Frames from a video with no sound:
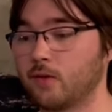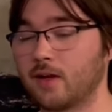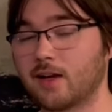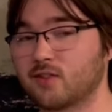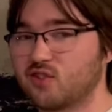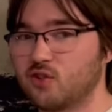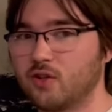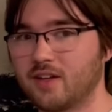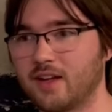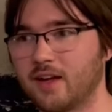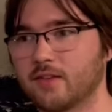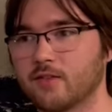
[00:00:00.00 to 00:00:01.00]
actually
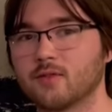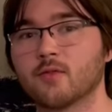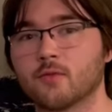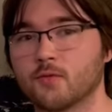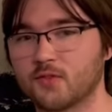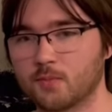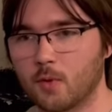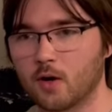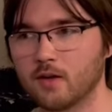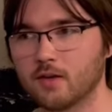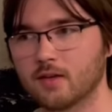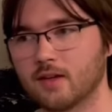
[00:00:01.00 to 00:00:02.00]
looking at
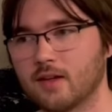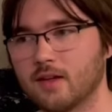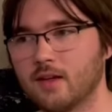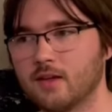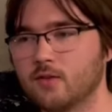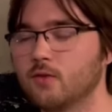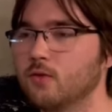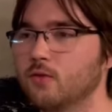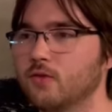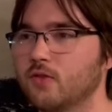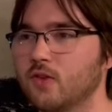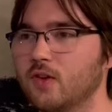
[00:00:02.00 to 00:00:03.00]
SMART to
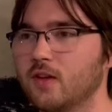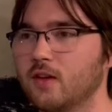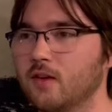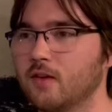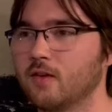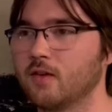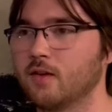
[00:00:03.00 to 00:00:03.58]
see